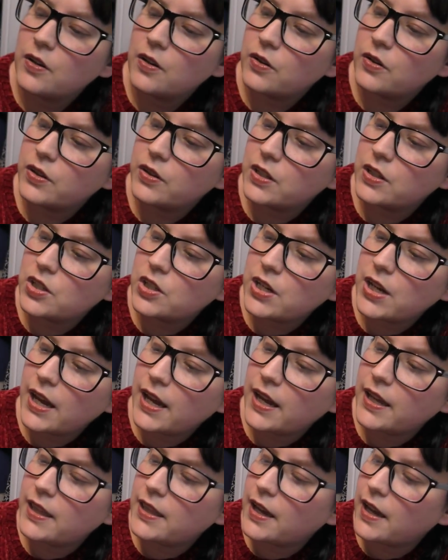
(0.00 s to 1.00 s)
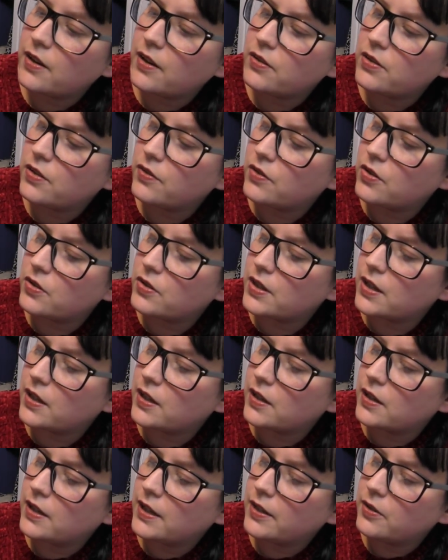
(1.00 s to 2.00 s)
on the chair there, and you've got
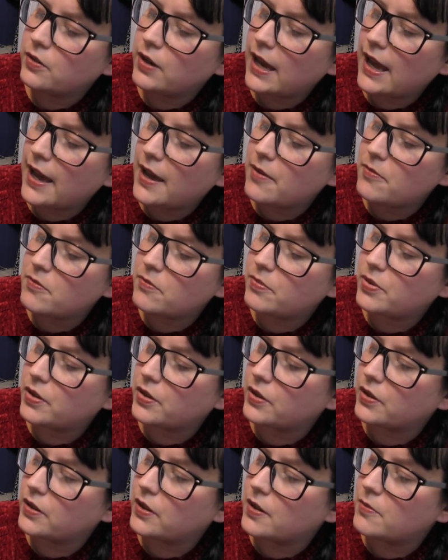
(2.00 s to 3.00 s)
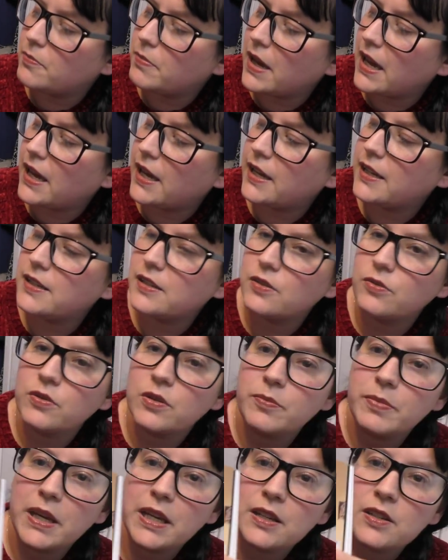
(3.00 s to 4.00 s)
the little lamp and her bed and all the
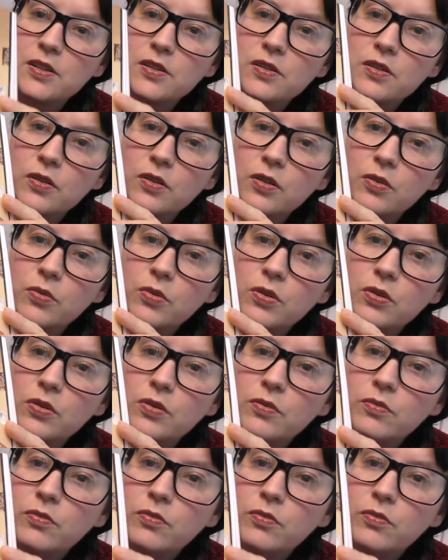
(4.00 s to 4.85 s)
pictures on the wall.